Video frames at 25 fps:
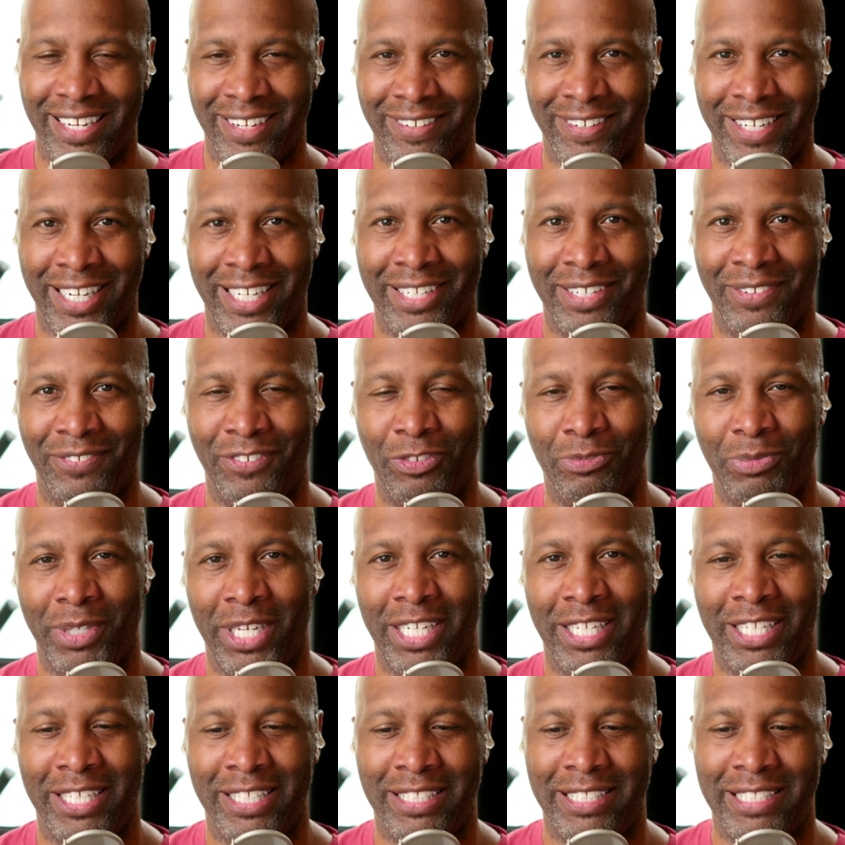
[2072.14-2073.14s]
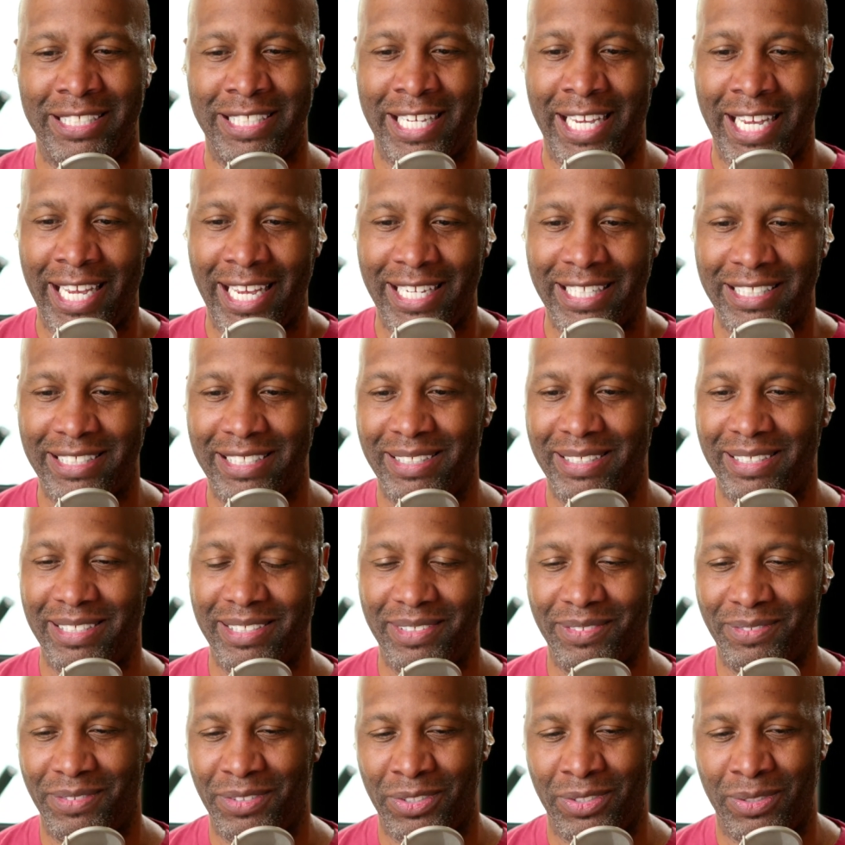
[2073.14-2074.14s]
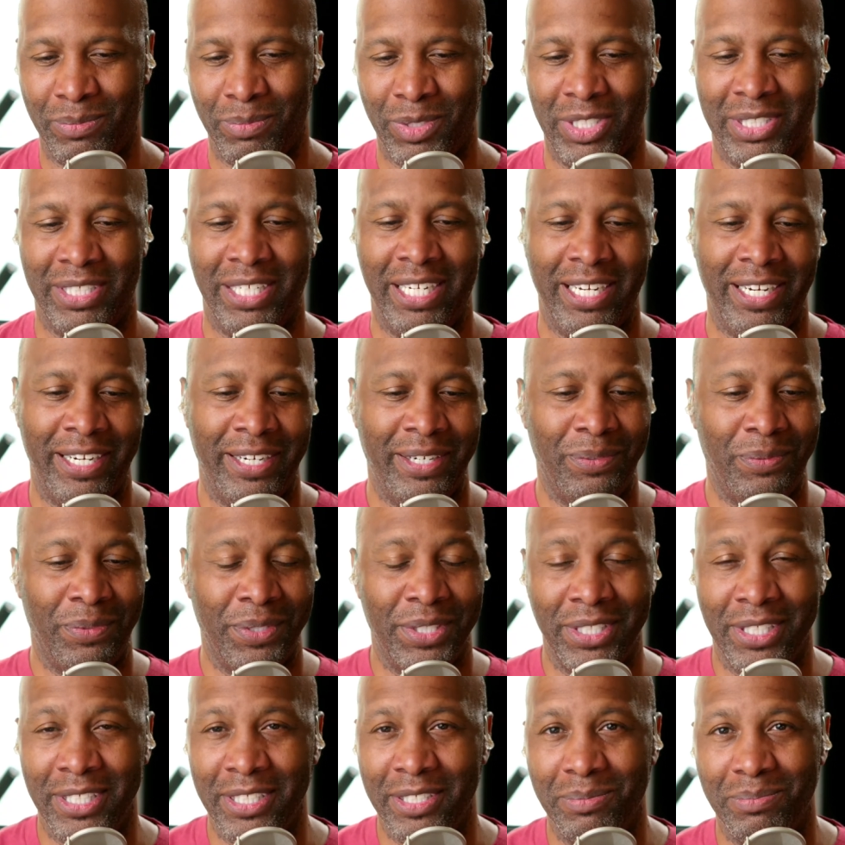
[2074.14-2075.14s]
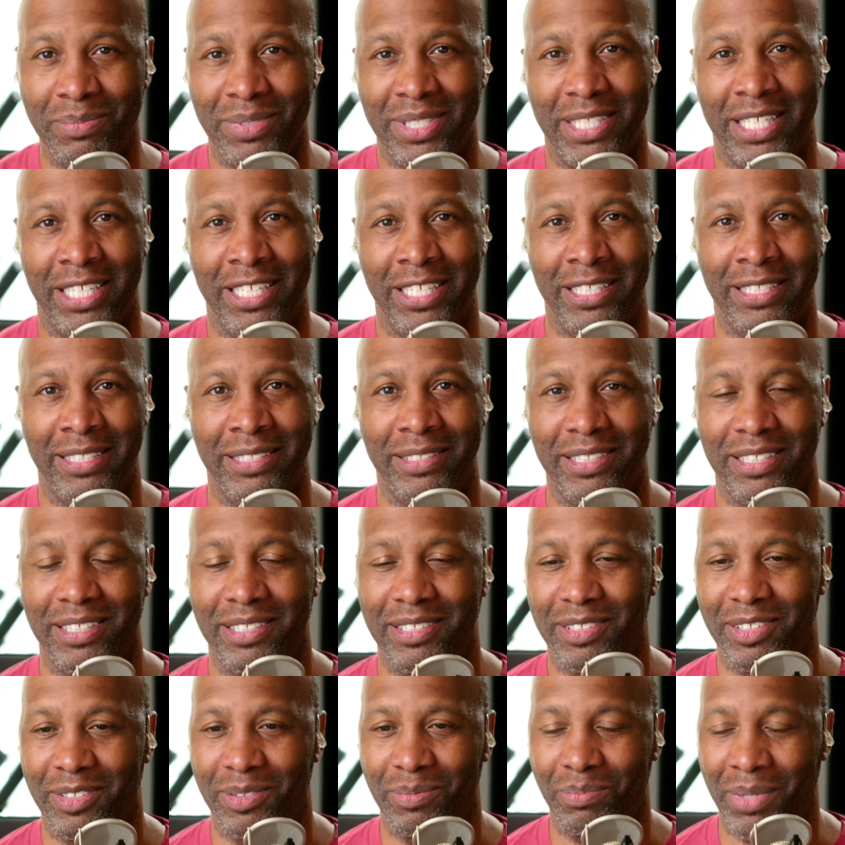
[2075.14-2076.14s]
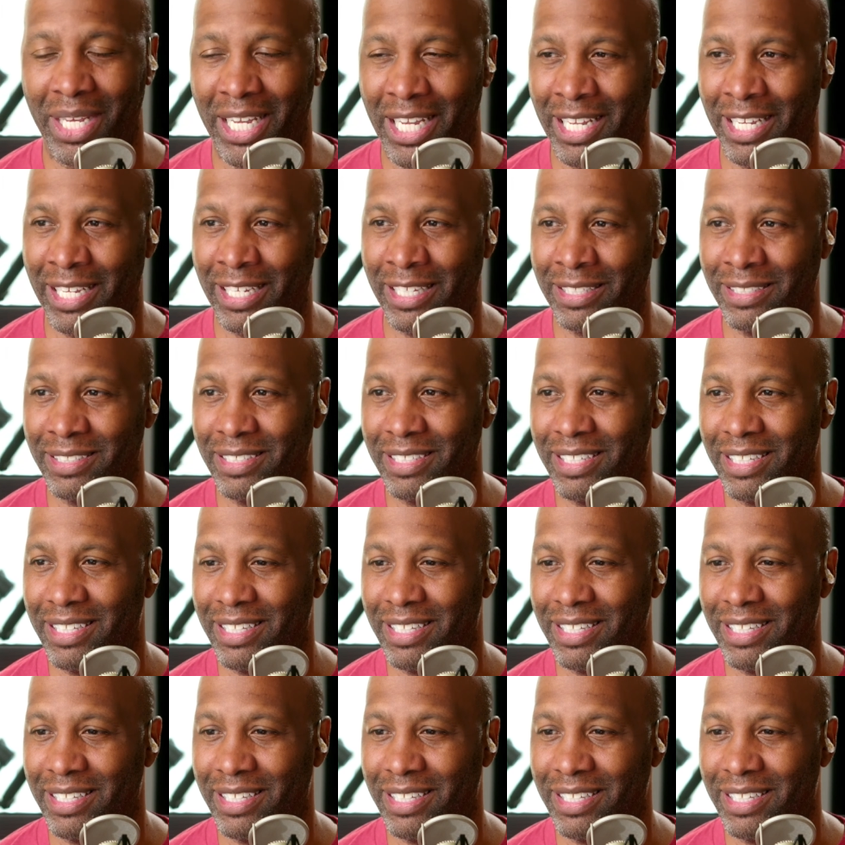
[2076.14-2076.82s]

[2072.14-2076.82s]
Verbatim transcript: All right, everybody. That was Mr. Harry Williams. And man,